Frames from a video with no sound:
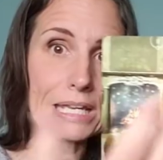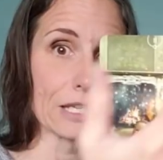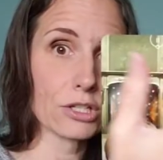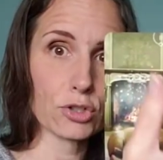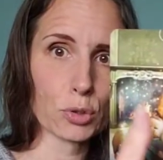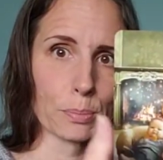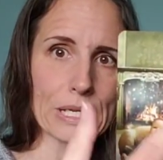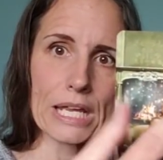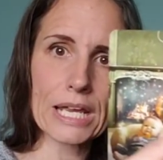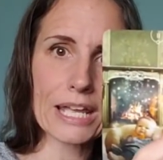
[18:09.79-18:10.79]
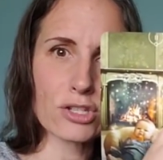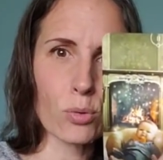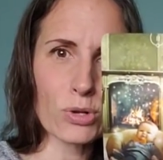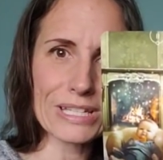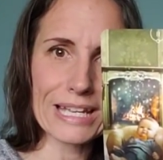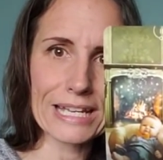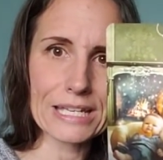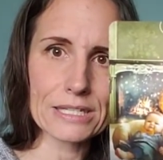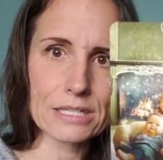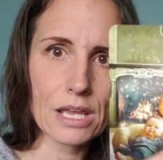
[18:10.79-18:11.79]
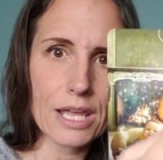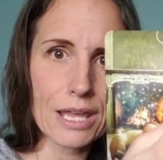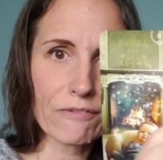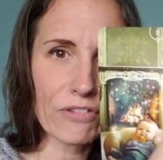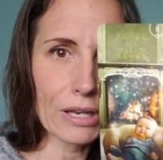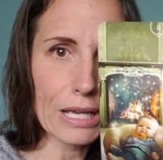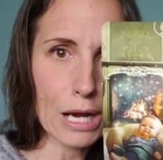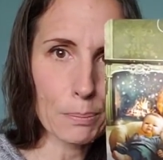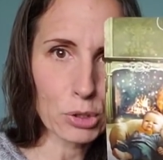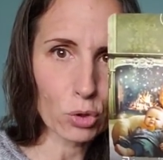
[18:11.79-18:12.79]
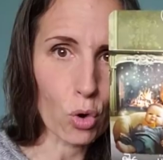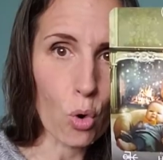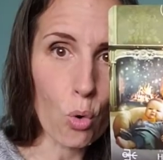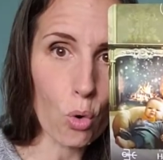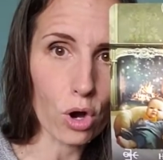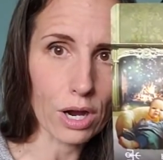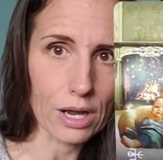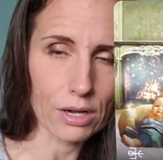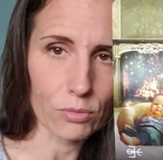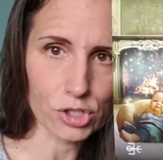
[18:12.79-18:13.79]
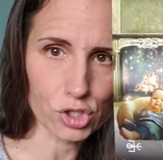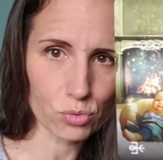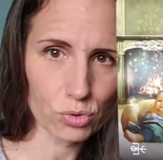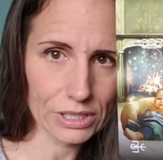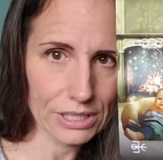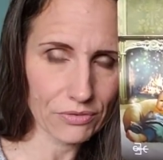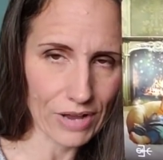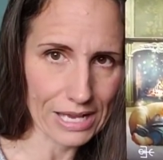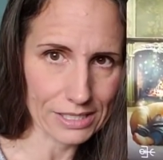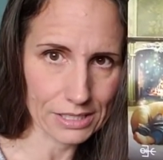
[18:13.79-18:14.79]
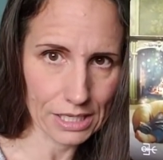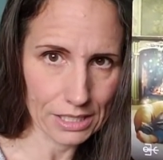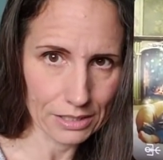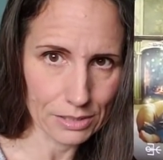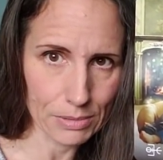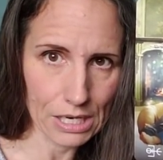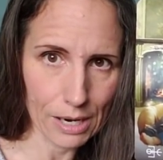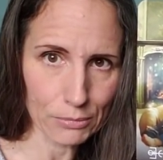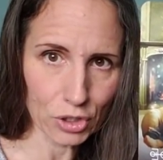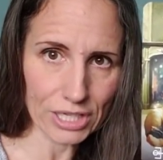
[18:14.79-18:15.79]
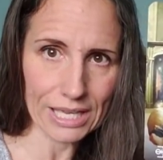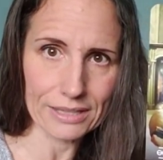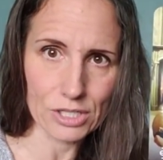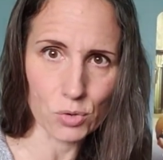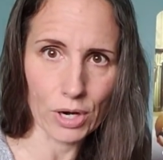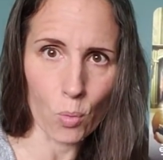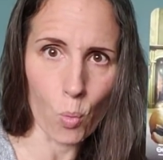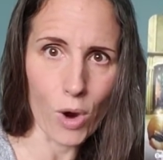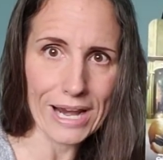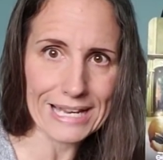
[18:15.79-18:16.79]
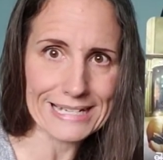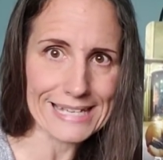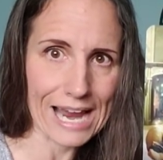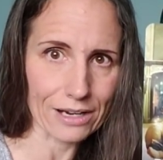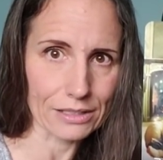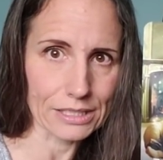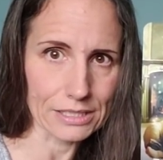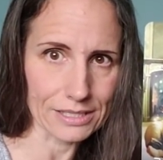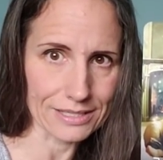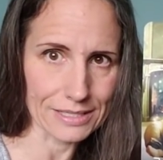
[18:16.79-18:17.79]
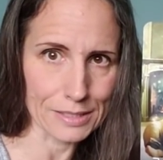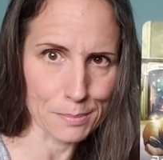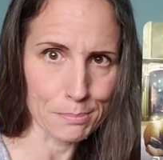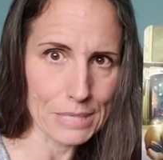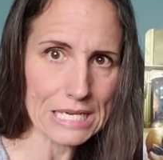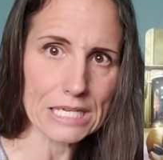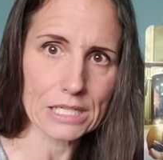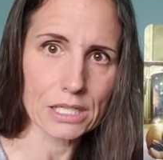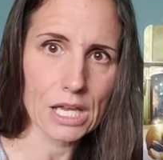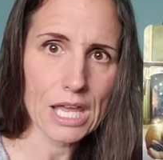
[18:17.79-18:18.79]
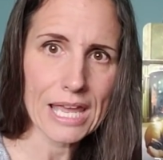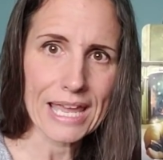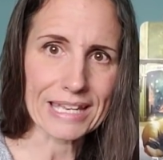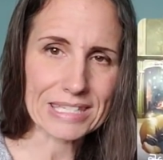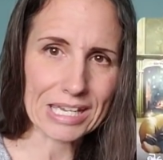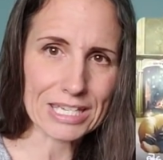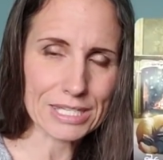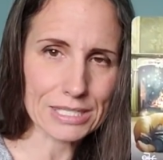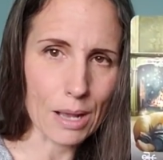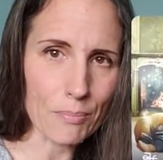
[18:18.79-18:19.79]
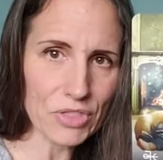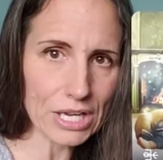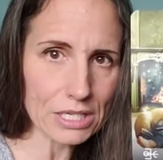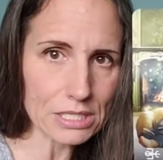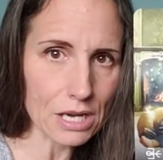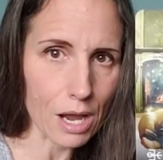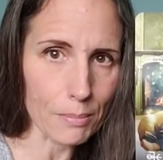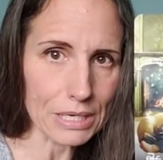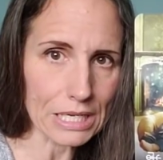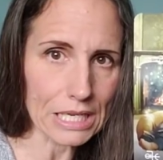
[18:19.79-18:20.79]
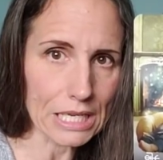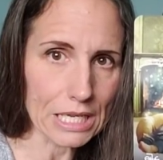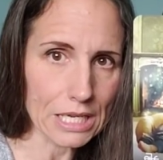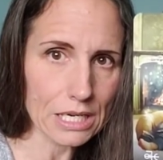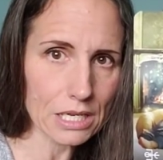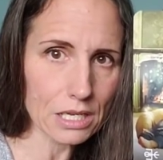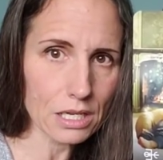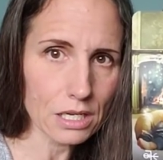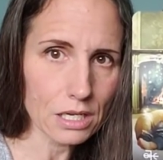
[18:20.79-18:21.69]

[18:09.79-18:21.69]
into your being, it's almost like it's filling up your aura, which is really fascinating to me. I'm looking at this going, what exactly does this mean? It's like something is coming in